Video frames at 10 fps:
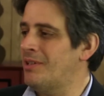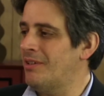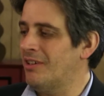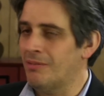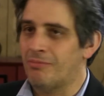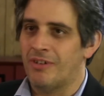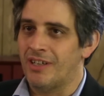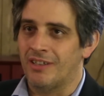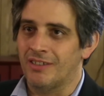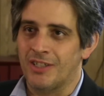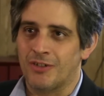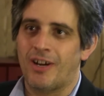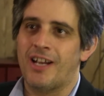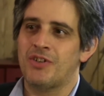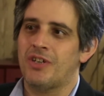be heartbreakingly
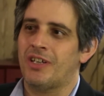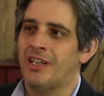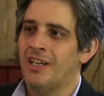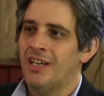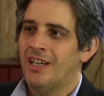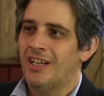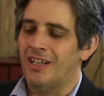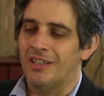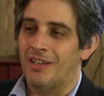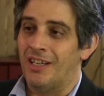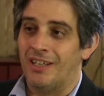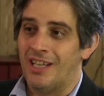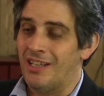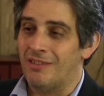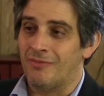tragic, uh, and
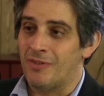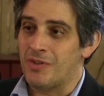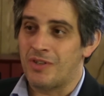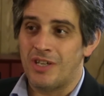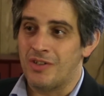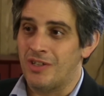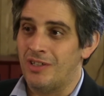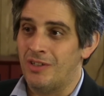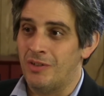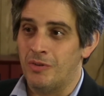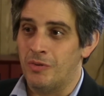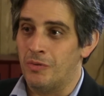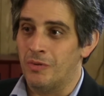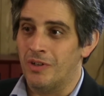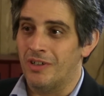again, the first season,
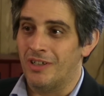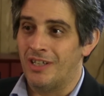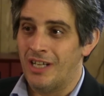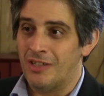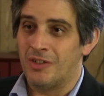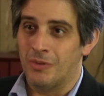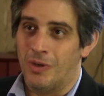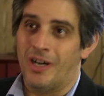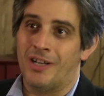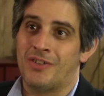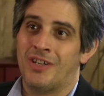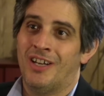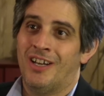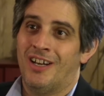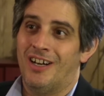you get to watch
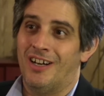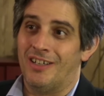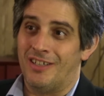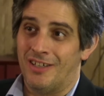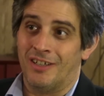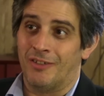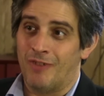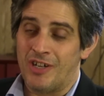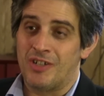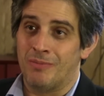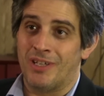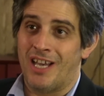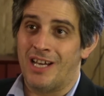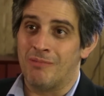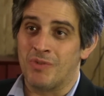a young Rachel
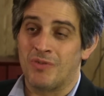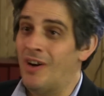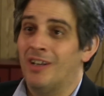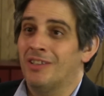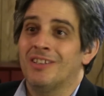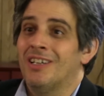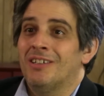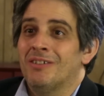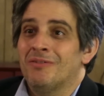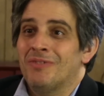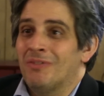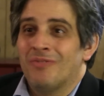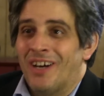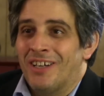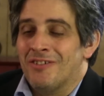McAdams fall in love and
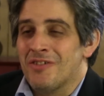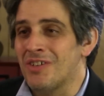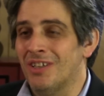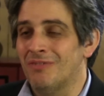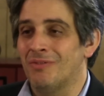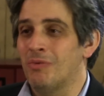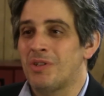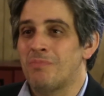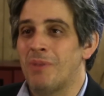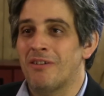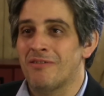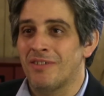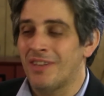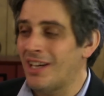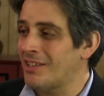find herself. And what's better
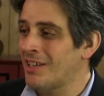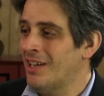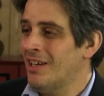than that?